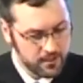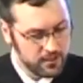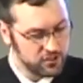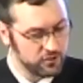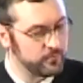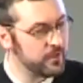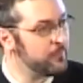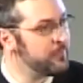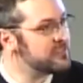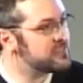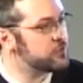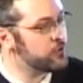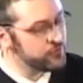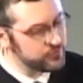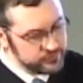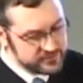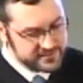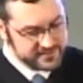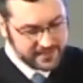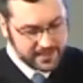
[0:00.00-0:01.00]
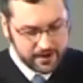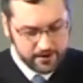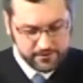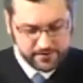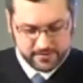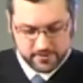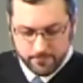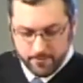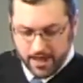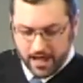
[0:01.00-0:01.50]
You may be so used to
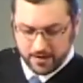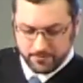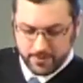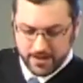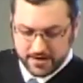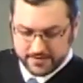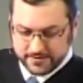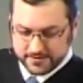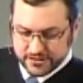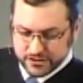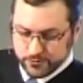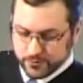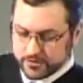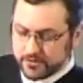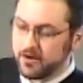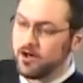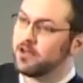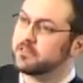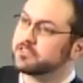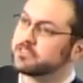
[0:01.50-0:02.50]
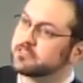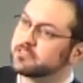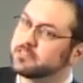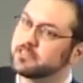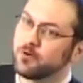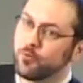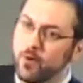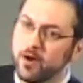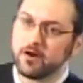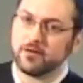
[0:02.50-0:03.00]
carrying the backpack that you weren't consciously
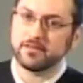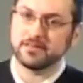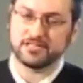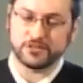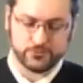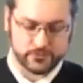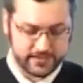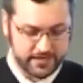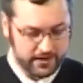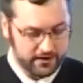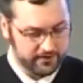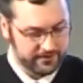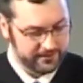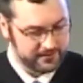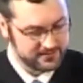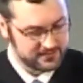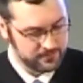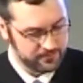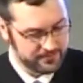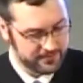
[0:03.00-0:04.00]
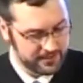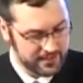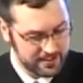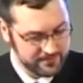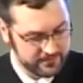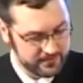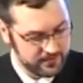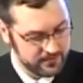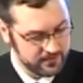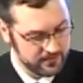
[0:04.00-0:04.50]
aware that you were carrying something
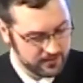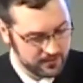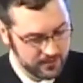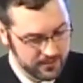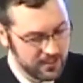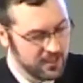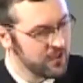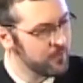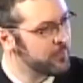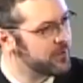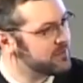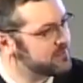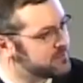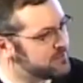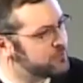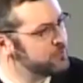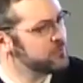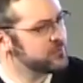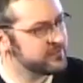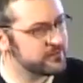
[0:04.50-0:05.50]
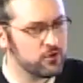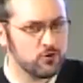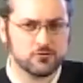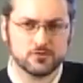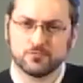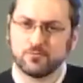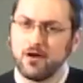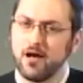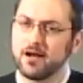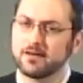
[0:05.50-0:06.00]
heavy. But as soon as those
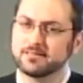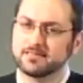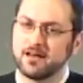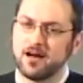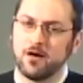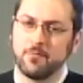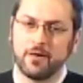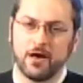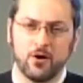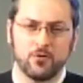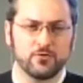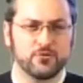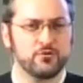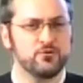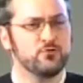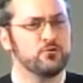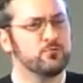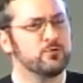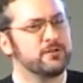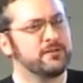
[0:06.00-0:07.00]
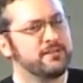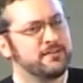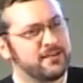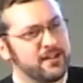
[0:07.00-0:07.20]
rocks come out, you would